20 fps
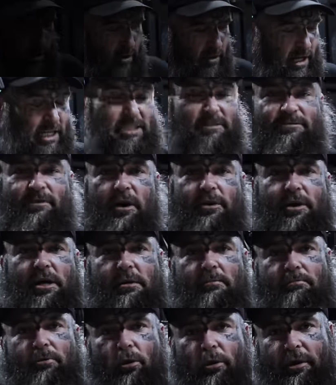That's very
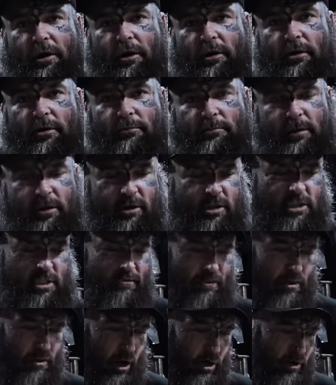important because if
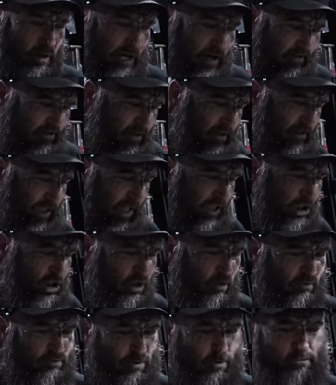you don't have the
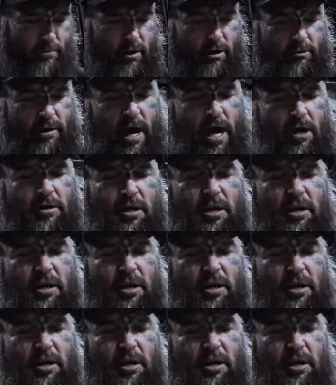tension from the ground,